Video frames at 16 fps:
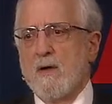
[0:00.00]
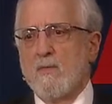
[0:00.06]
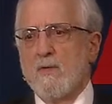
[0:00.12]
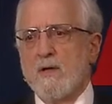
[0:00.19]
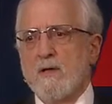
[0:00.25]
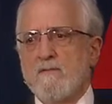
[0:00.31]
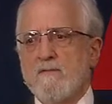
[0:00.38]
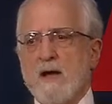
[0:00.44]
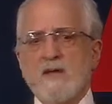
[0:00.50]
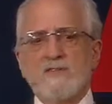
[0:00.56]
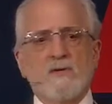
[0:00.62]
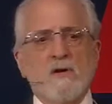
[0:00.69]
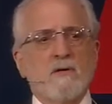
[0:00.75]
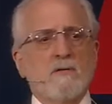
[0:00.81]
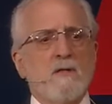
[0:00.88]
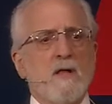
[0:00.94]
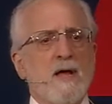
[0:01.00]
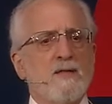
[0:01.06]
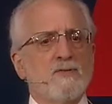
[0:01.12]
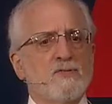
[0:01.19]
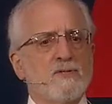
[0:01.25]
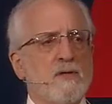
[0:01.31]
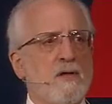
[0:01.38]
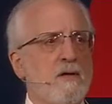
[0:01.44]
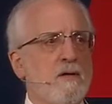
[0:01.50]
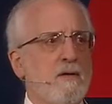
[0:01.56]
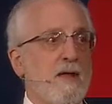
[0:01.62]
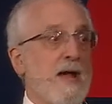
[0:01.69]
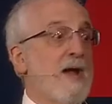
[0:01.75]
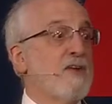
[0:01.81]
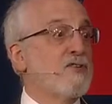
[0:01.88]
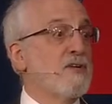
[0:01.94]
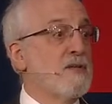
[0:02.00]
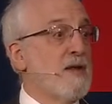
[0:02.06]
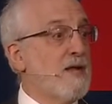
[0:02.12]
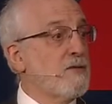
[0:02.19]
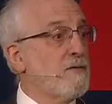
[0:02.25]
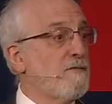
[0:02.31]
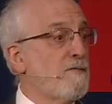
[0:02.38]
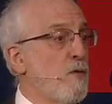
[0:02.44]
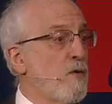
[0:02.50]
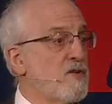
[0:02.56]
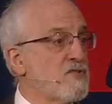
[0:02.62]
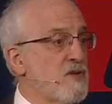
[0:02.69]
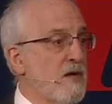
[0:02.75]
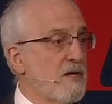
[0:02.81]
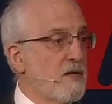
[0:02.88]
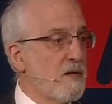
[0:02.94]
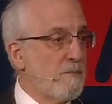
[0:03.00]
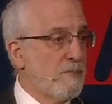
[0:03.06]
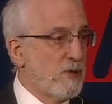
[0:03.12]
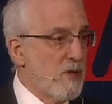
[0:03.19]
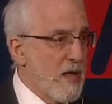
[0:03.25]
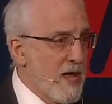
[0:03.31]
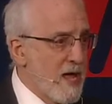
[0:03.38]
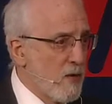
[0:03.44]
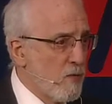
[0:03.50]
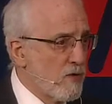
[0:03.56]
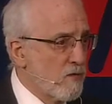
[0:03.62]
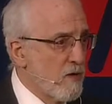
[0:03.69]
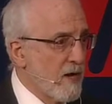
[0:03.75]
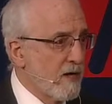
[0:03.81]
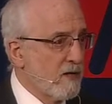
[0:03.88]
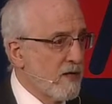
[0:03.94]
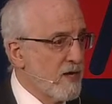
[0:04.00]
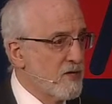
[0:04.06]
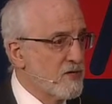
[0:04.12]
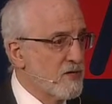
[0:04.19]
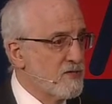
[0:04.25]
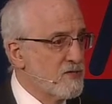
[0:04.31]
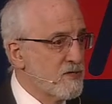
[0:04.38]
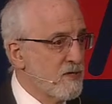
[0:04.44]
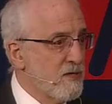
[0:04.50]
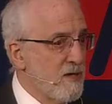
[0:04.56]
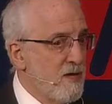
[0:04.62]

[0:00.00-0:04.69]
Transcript: We advise our clients actually not to focus on complying with regulations,